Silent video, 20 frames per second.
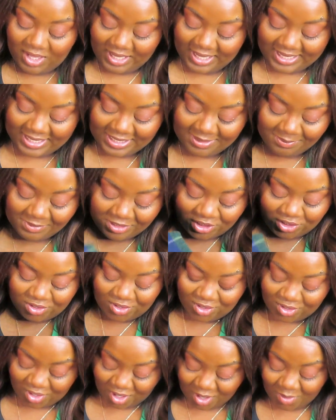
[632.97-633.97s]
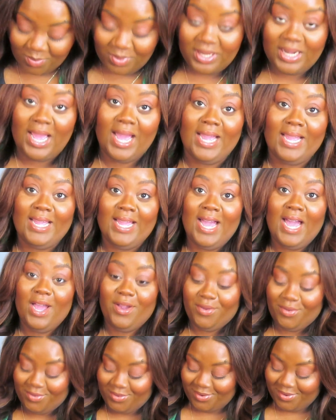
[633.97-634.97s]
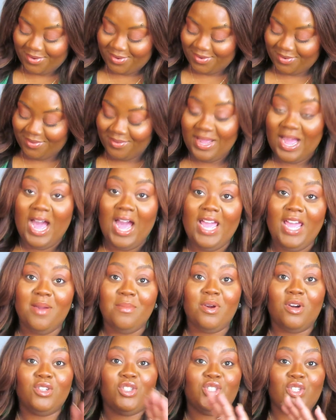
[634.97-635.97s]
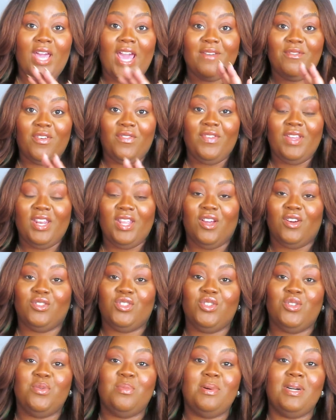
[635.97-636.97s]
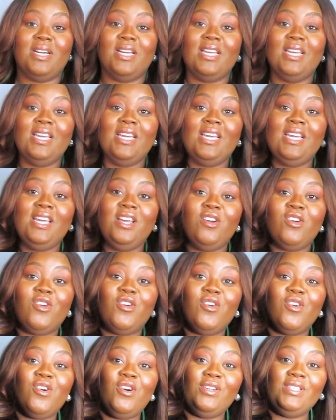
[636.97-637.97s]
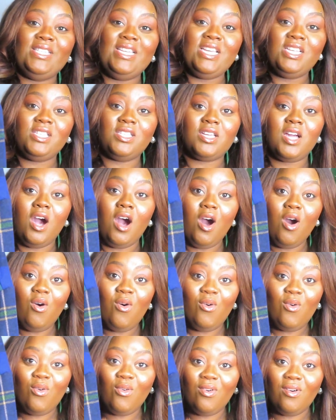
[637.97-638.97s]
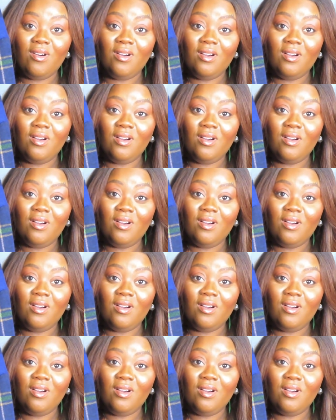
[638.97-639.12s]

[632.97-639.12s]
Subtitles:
and let me show y'all what I got, girl. I am gonna have a video too, but girl, this coat,